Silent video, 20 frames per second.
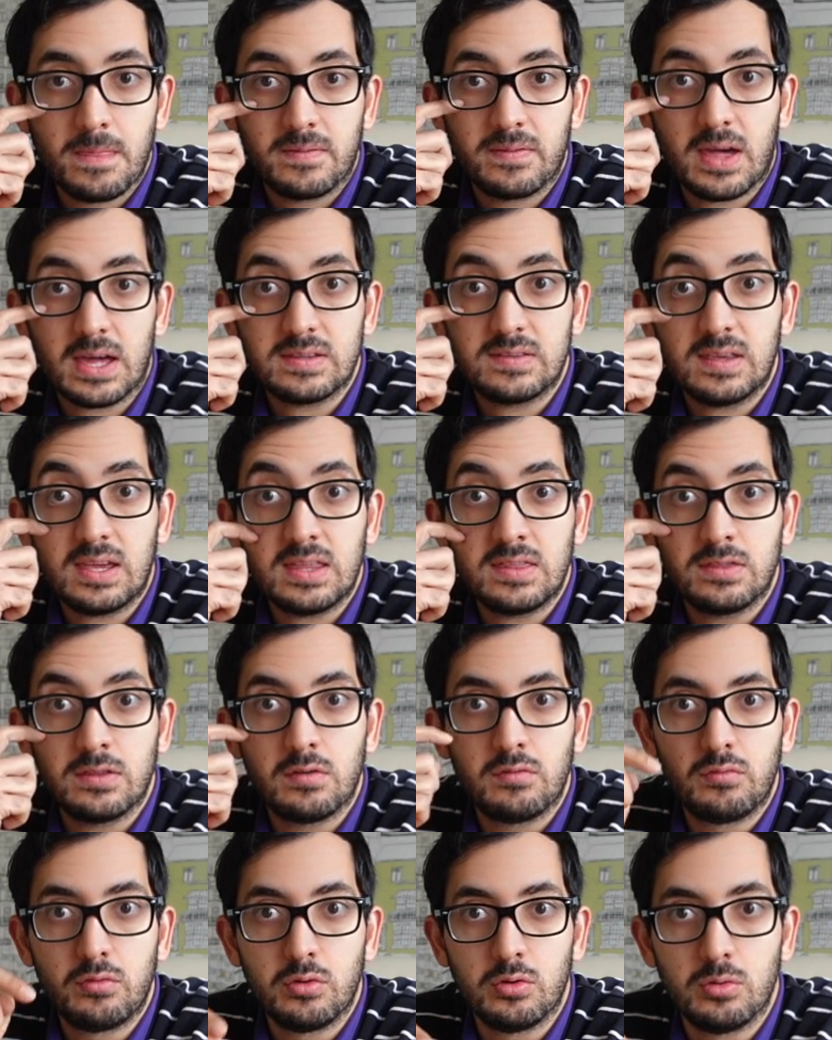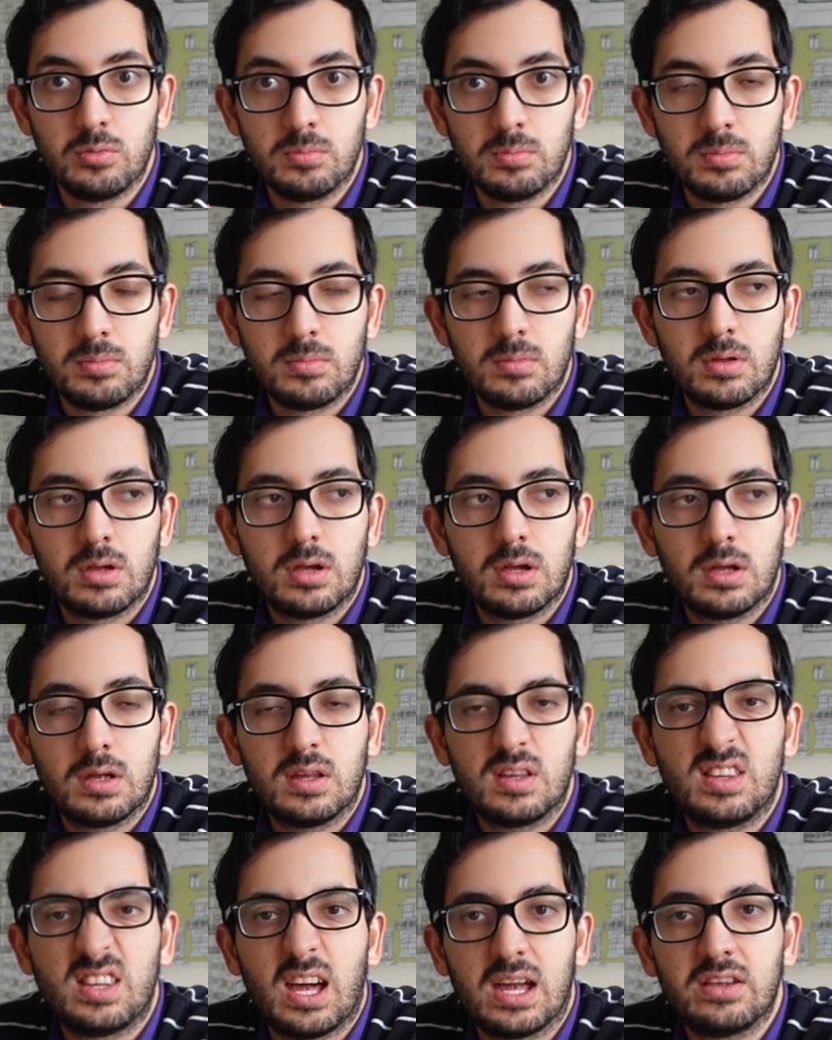that's in the room
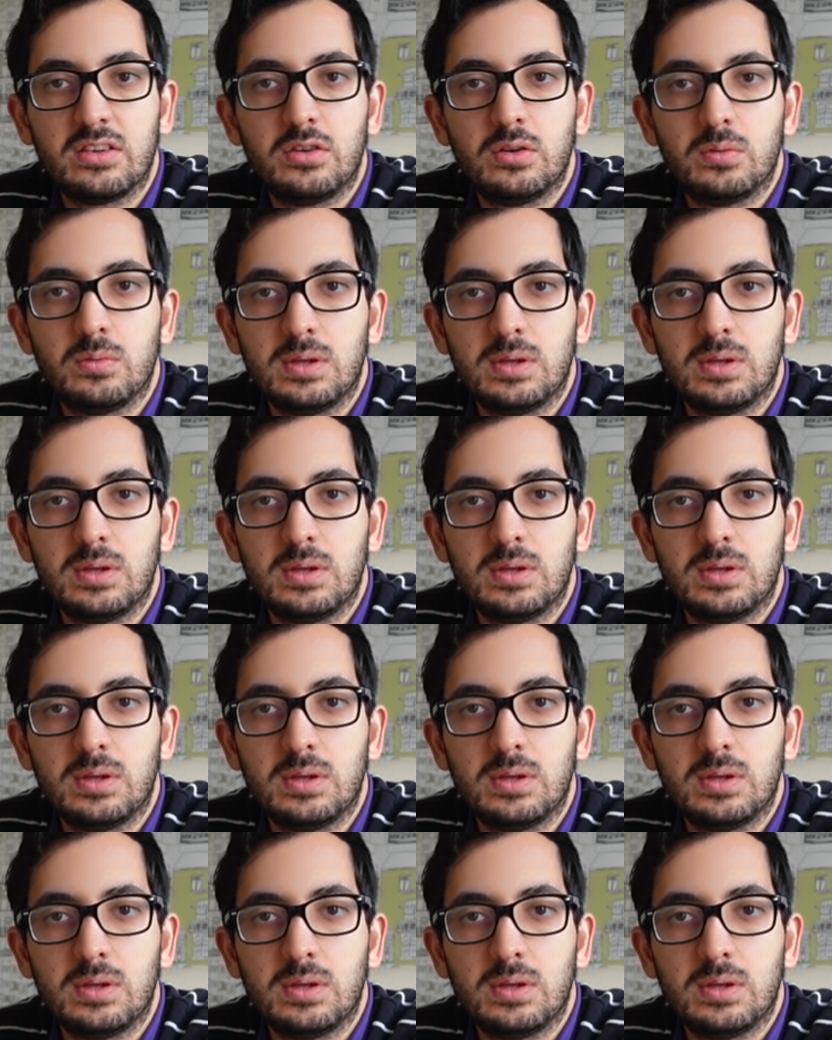that you